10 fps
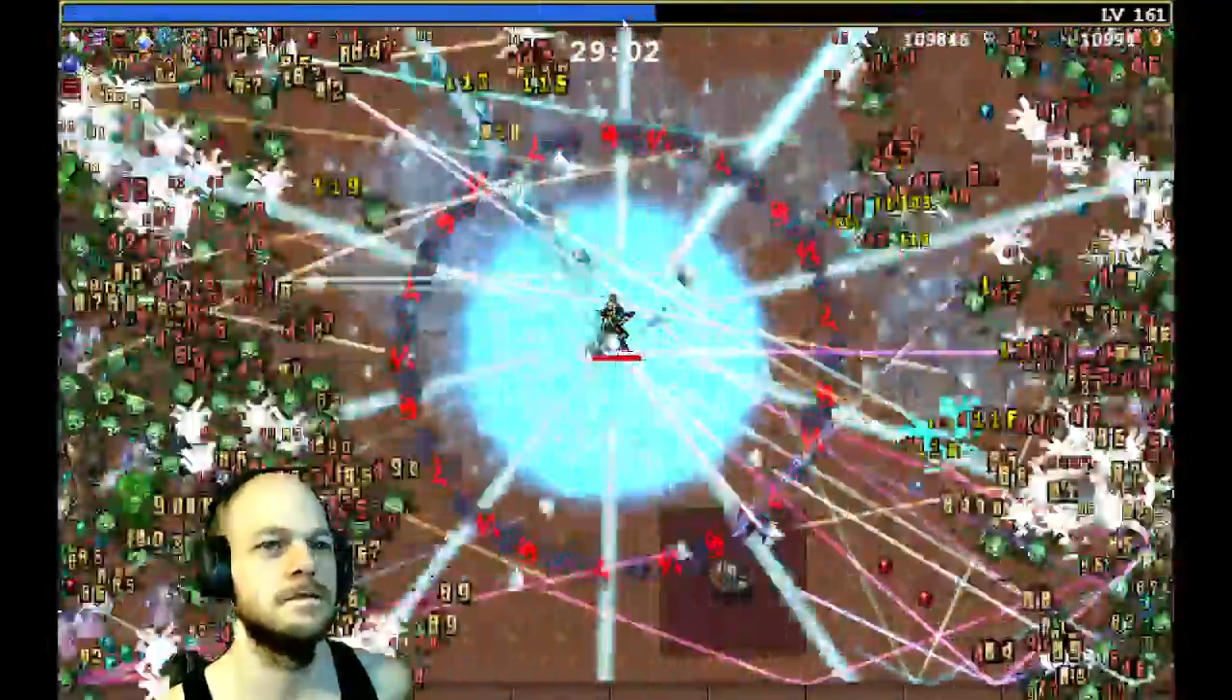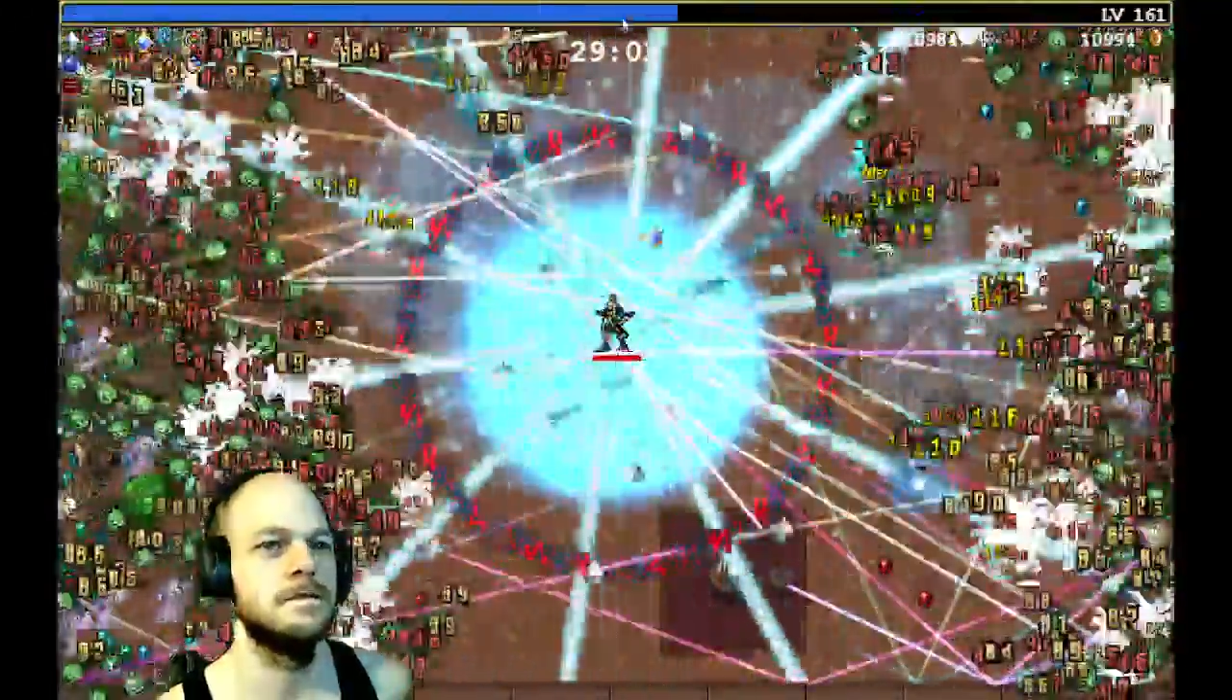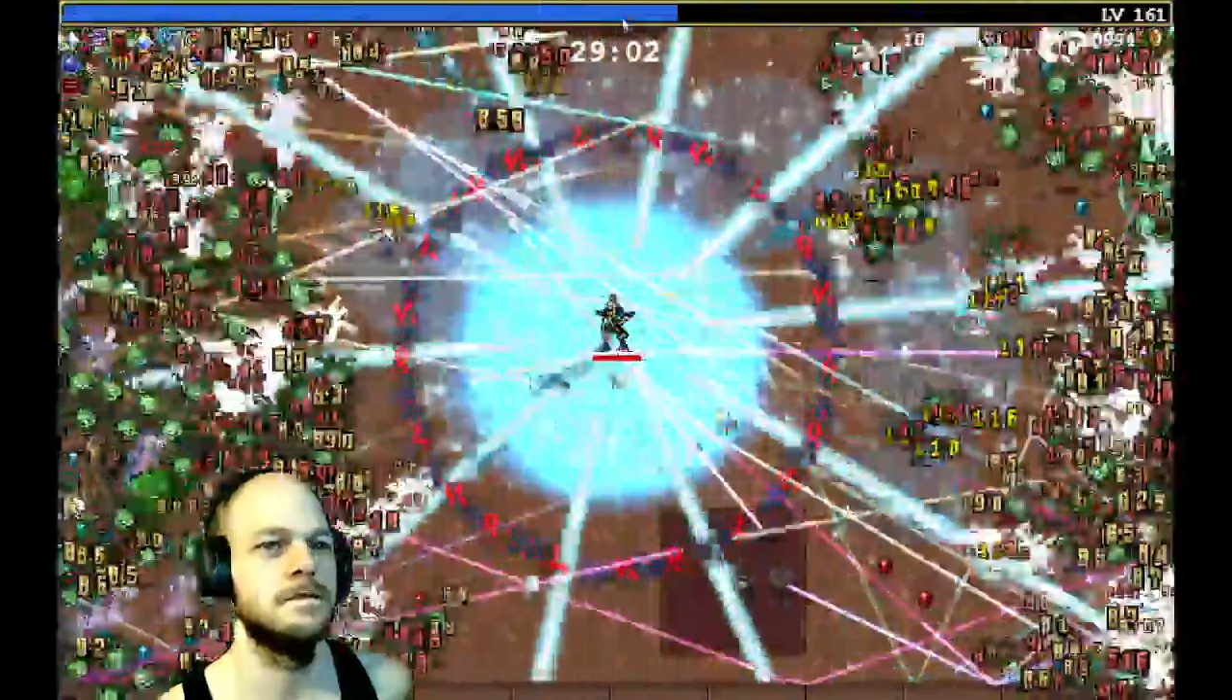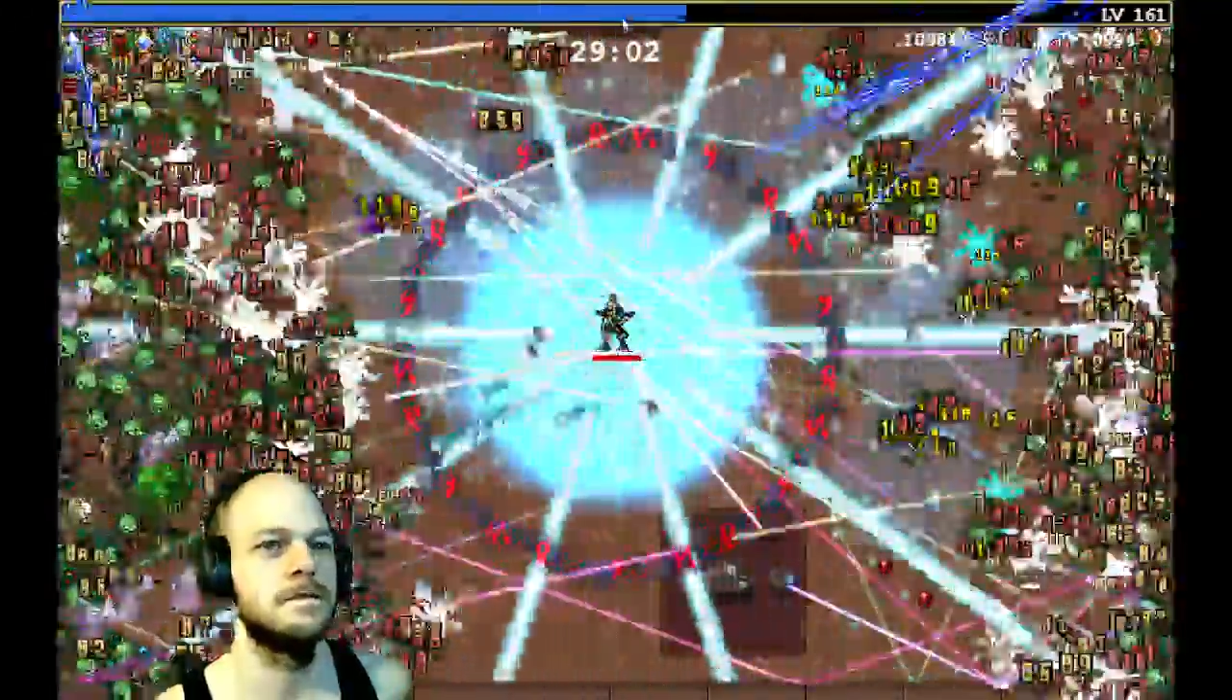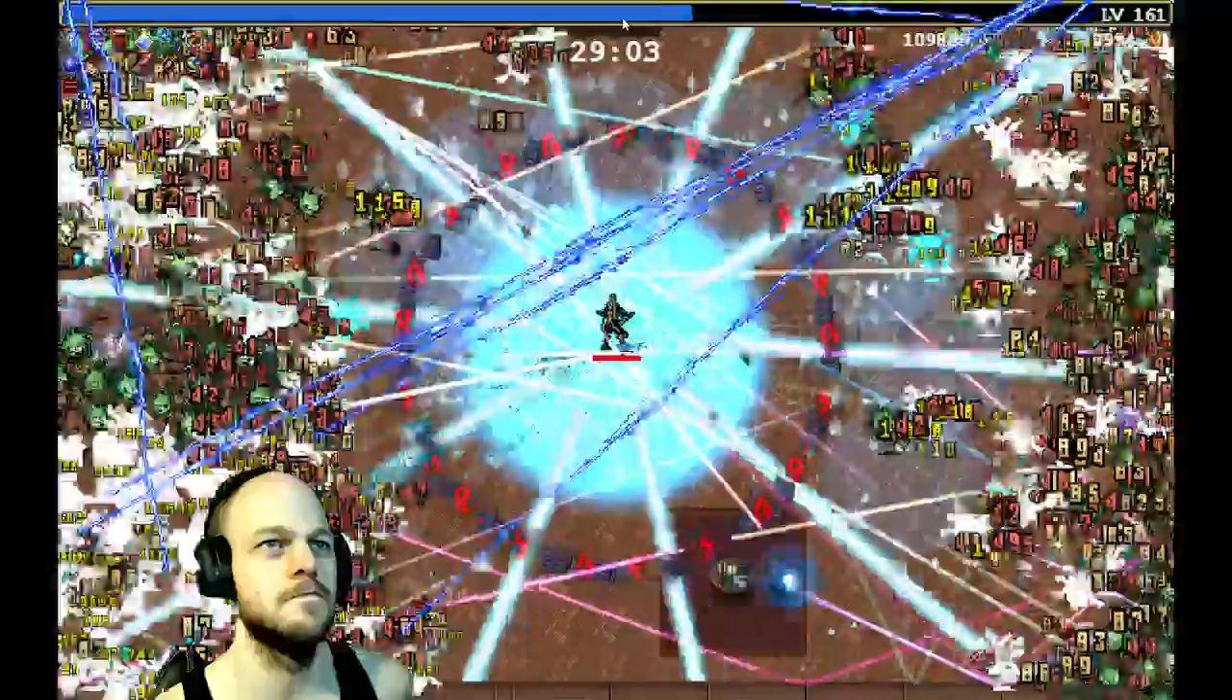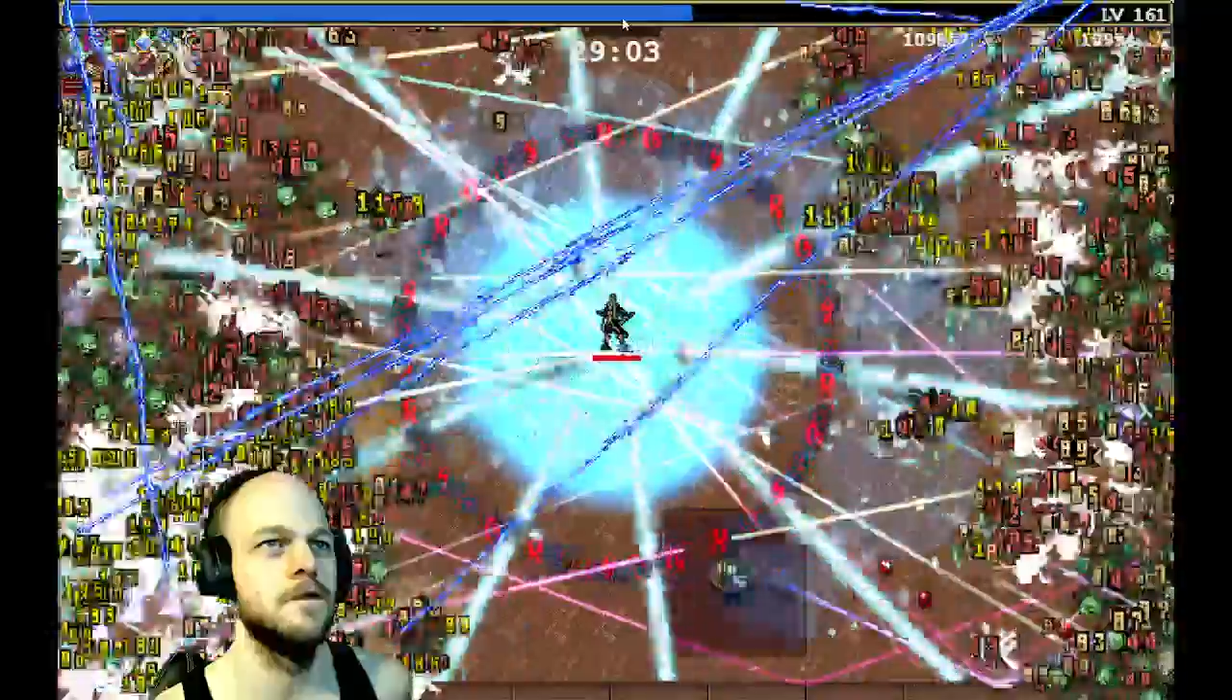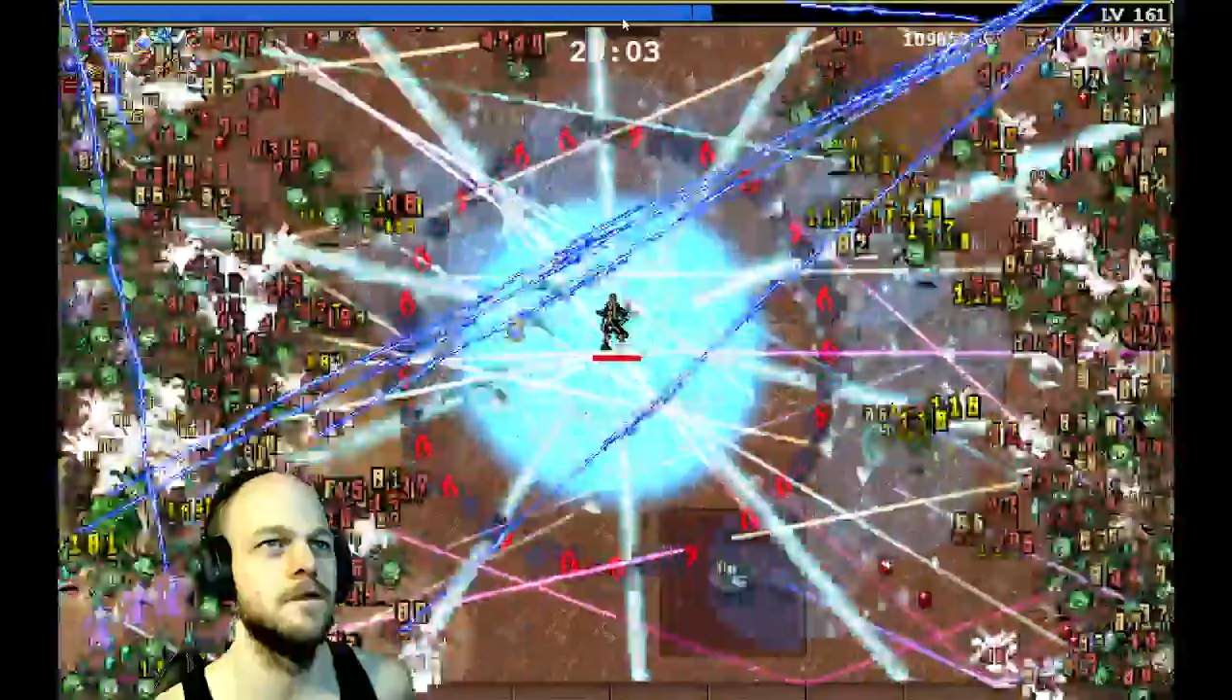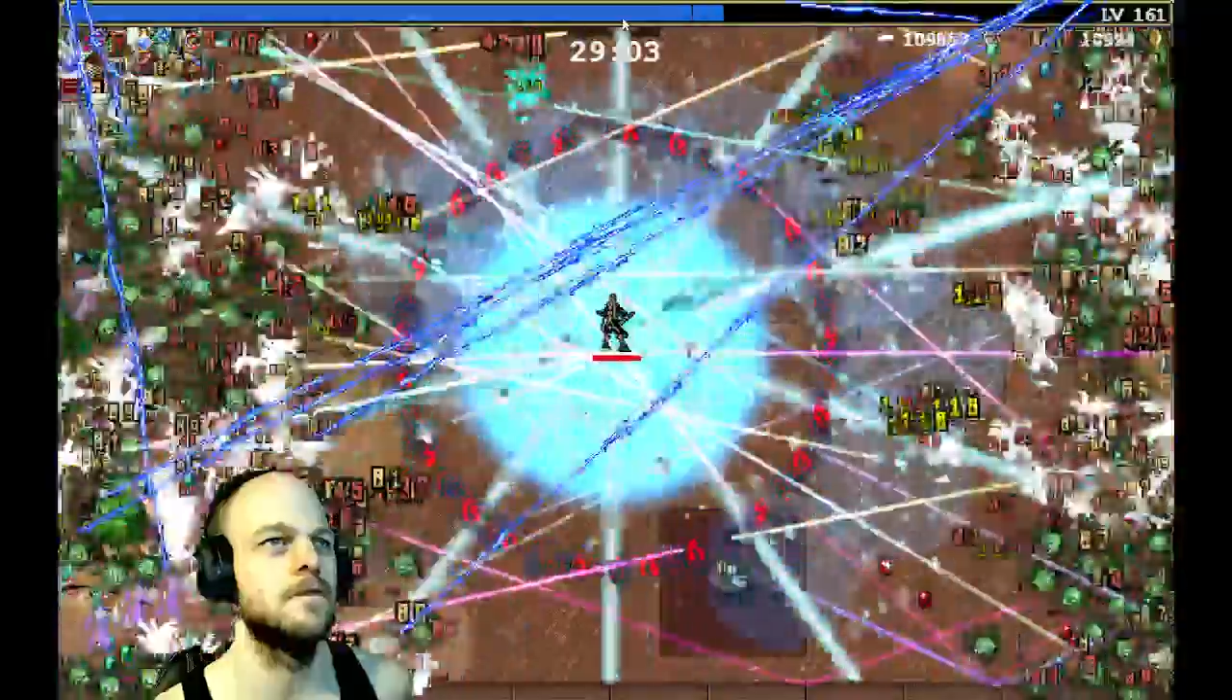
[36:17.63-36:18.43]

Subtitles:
Those bloody